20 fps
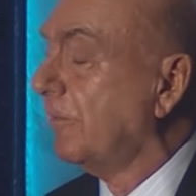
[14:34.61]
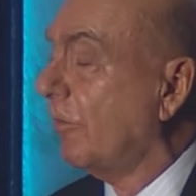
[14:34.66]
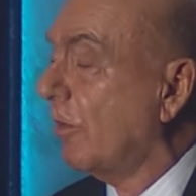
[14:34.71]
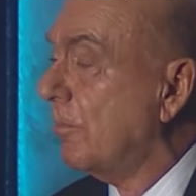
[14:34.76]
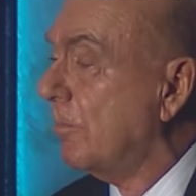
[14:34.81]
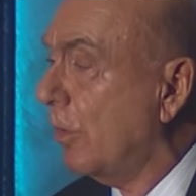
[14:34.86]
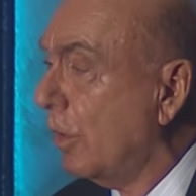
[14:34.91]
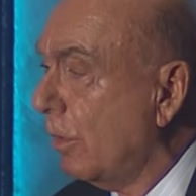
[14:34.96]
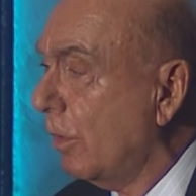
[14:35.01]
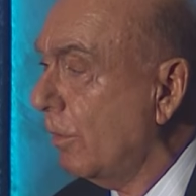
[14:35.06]

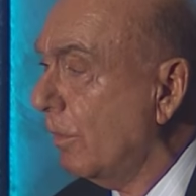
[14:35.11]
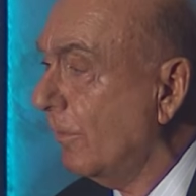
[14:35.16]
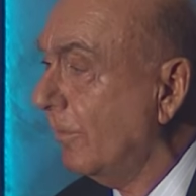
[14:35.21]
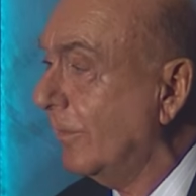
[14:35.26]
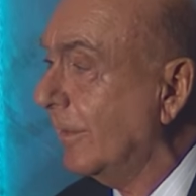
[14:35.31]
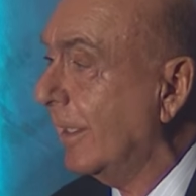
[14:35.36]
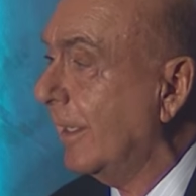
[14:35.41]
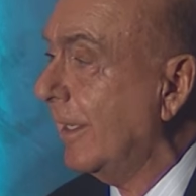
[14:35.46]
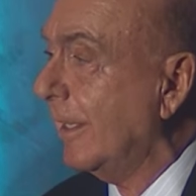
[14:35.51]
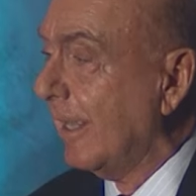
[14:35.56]
removed.
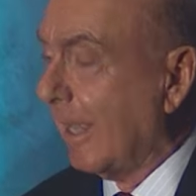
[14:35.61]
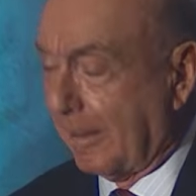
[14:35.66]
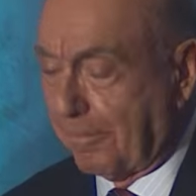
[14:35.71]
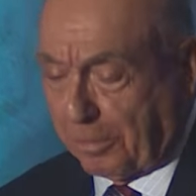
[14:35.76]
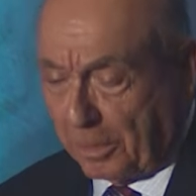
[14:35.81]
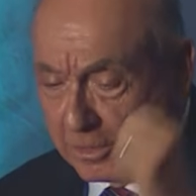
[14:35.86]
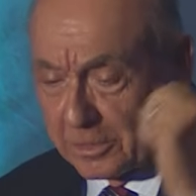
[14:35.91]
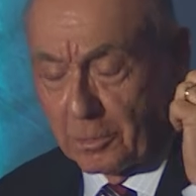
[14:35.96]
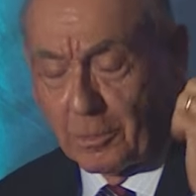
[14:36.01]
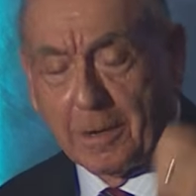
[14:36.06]
I
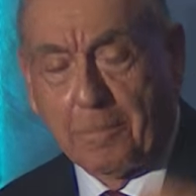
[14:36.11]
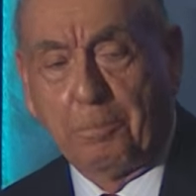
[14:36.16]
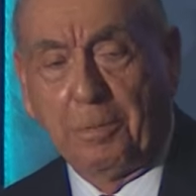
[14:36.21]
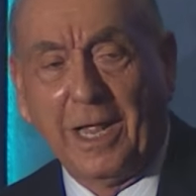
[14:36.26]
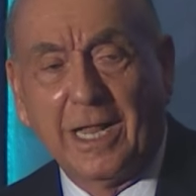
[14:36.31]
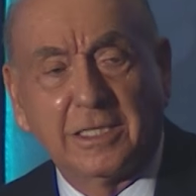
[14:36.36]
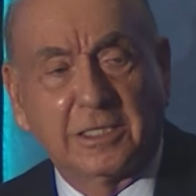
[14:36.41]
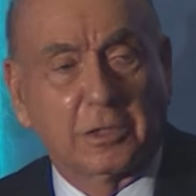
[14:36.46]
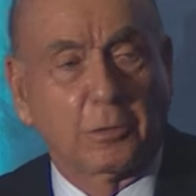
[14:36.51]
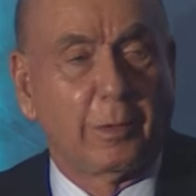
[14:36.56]
put it with a
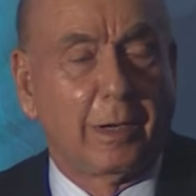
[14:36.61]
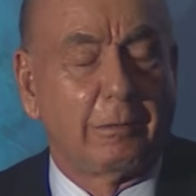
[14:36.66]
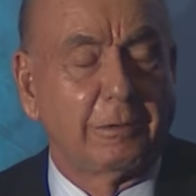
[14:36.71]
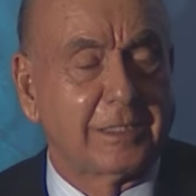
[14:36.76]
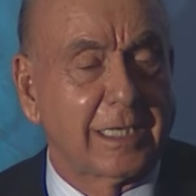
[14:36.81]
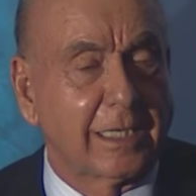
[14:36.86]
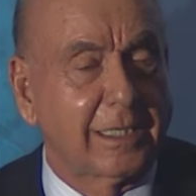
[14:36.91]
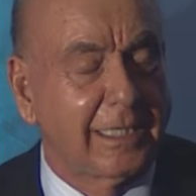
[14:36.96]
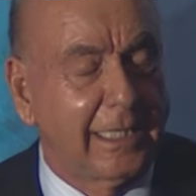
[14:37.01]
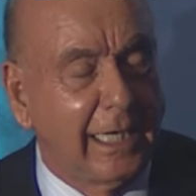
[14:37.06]
pencil when I was
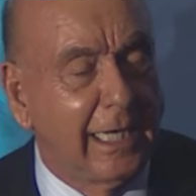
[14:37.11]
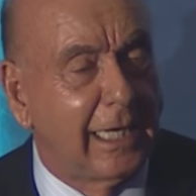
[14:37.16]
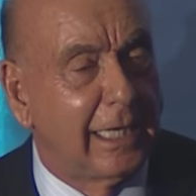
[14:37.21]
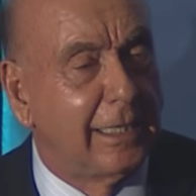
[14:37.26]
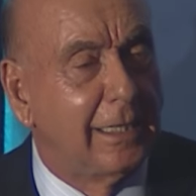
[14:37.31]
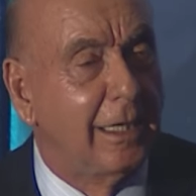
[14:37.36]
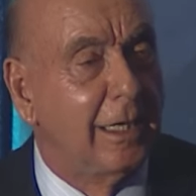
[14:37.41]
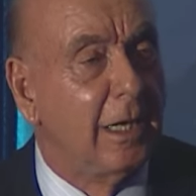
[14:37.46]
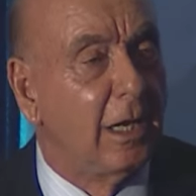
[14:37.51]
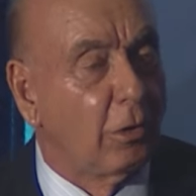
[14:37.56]
a kid,
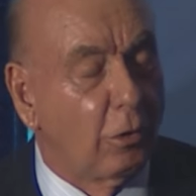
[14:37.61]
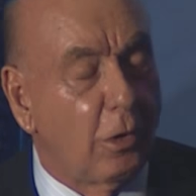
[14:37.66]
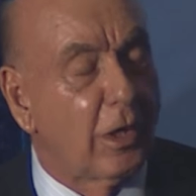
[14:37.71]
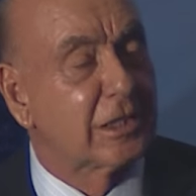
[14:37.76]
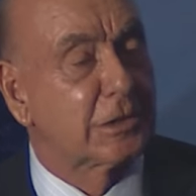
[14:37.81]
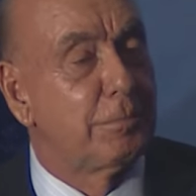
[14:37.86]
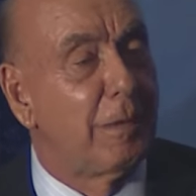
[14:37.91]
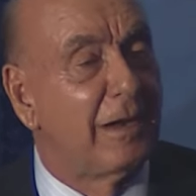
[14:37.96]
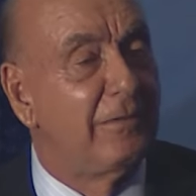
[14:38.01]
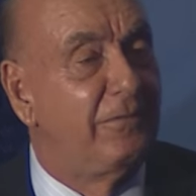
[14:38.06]

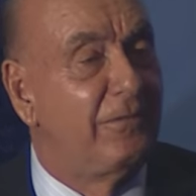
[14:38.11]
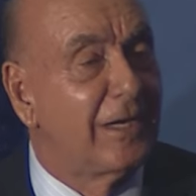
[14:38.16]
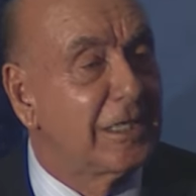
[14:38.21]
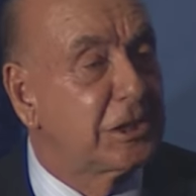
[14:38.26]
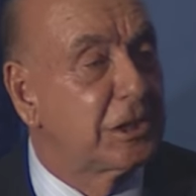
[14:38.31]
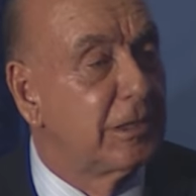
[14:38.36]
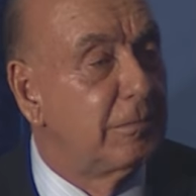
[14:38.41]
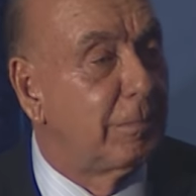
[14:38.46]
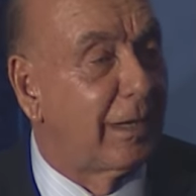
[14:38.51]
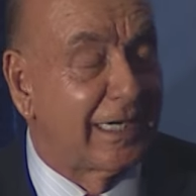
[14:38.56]
lost my
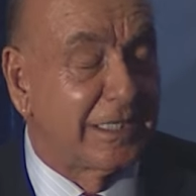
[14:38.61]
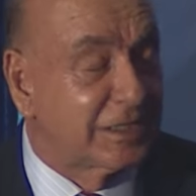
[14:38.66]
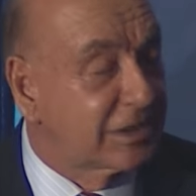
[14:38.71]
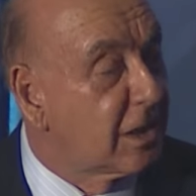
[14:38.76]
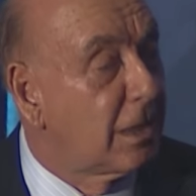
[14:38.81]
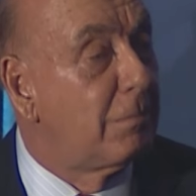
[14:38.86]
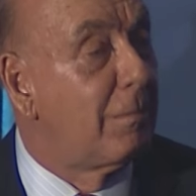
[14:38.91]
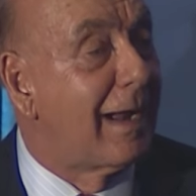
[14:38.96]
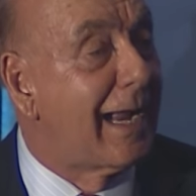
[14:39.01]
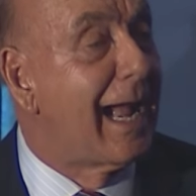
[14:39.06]
vision, but I still
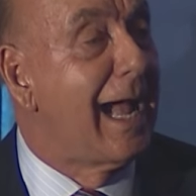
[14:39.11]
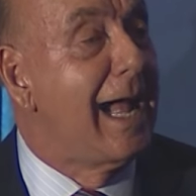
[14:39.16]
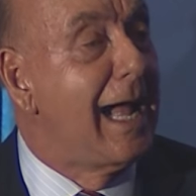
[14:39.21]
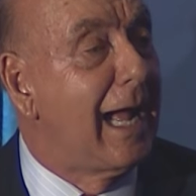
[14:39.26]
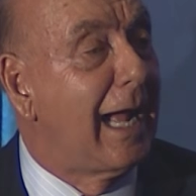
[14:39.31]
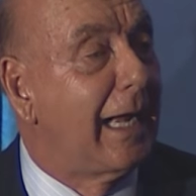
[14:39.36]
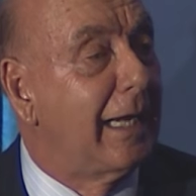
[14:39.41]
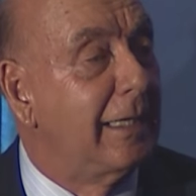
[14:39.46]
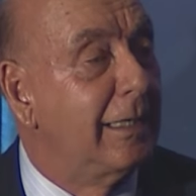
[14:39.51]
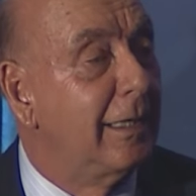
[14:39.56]
have my
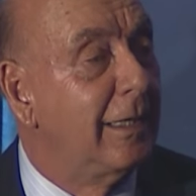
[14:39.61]
eye.